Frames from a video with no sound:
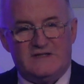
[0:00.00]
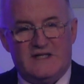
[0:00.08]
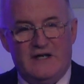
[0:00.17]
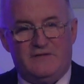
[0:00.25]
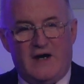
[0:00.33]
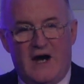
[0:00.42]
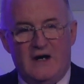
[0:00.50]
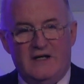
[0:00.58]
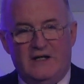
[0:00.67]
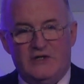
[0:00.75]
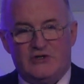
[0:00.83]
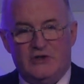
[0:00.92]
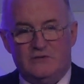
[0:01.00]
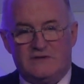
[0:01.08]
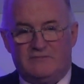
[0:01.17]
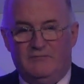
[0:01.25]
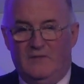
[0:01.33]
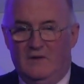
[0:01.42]
safeguarding
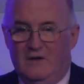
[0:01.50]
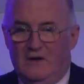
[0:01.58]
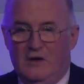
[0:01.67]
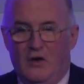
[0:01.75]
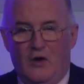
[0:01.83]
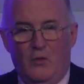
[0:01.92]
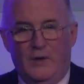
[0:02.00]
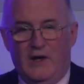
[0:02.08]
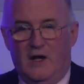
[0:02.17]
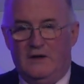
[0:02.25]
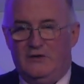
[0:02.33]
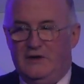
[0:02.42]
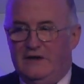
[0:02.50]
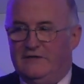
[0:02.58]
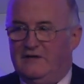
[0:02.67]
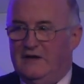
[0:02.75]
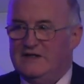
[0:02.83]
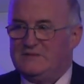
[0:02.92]
issues, we all did it
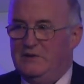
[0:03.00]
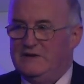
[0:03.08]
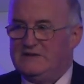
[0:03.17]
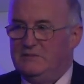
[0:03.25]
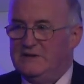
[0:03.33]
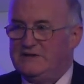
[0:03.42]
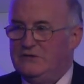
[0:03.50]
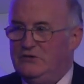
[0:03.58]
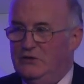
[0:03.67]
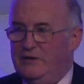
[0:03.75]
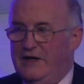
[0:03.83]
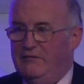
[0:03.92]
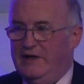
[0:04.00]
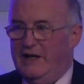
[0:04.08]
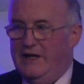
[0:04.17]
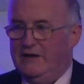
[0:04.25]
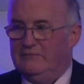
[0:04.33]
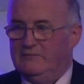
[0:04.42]
as principals and do it every
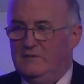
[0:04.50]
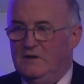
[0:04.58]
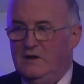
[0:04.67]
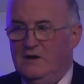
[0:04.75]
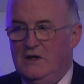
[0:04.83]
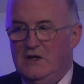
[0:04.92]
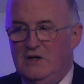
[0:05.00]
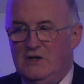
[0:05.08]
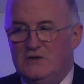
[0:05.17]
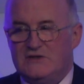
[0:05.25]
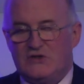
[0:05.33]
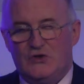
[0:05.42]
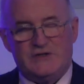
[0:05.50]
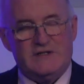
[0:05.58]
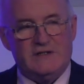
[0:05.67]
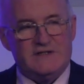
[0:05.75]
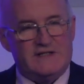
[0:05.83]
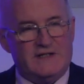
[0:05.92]
day. Discussing
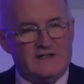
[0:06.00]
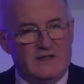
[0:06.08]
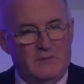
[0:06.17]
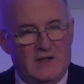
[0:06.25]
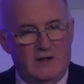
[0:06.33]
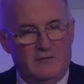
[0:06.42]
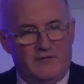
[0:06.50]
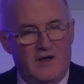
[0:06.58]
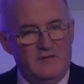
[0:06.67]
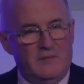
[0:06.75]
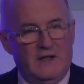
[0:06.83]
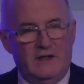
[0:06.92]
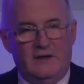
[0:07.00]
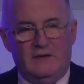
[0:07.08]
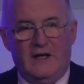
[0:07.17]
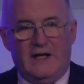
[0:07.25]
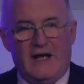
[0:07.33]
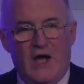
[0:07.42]
the 65 million
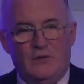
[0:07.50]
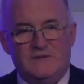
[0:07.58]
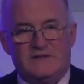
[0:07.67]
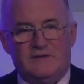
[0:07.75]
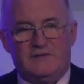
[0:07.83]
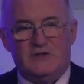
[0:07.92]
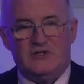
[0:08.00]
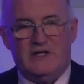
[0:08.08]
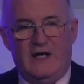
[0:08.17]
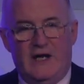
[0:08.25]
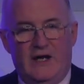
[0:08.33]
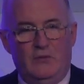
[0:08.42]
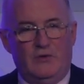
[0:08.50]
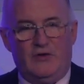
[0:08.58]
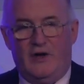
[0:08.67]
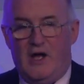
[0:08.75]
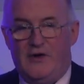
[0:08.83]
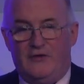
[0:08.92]
accounts of the GAA with an
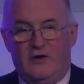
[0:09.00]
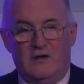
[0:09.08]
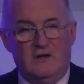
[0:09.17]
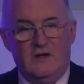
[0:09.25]
auditor,